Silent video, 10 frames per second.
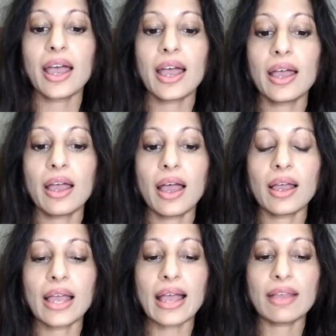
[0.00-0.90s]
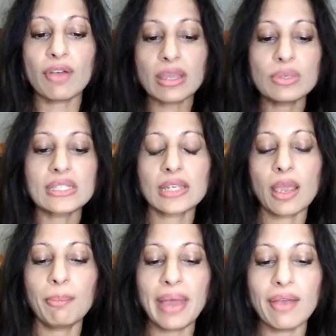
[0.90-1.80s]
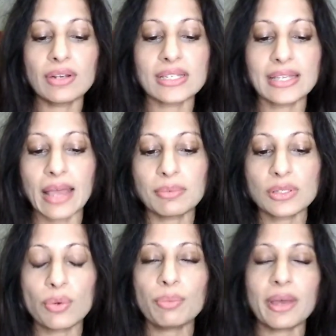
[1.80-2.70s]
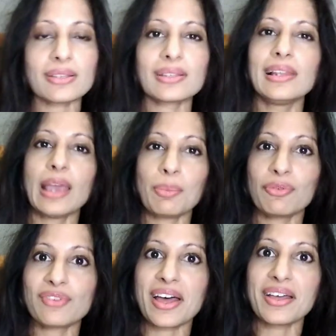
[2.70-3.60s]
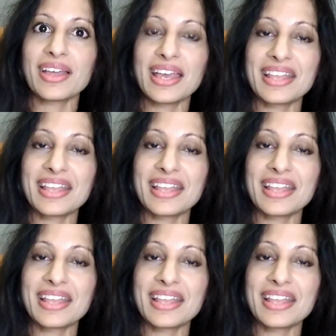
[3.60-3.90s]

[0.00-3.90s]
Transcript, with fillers: Uh, if I was to compare it to Gamsol, personally, I prefer